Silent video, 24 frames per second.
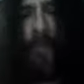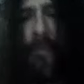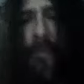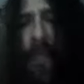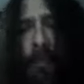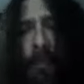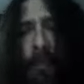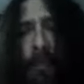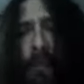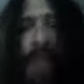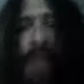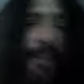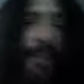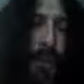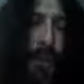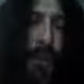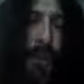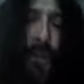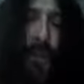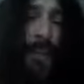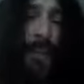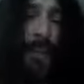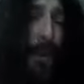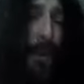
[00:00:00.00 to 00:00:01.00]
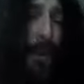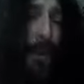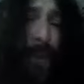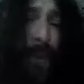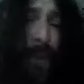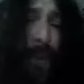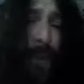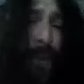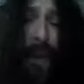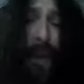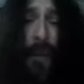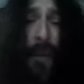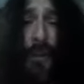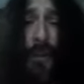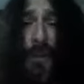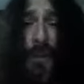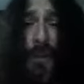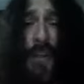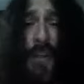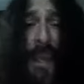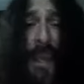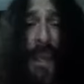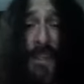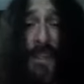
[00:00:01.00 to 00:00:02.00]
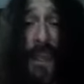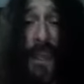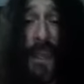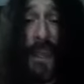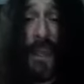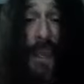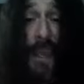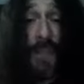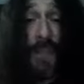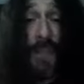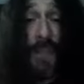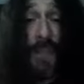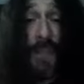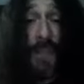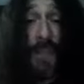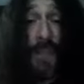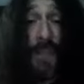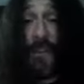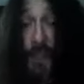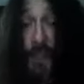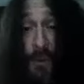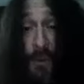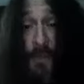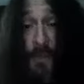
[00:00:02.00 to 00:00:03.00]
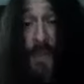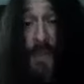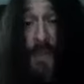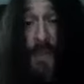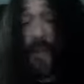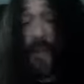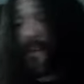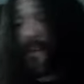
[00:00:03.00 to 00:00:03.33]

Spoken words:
basically you could say we got a third chance, I guess. You know what I'm saying? And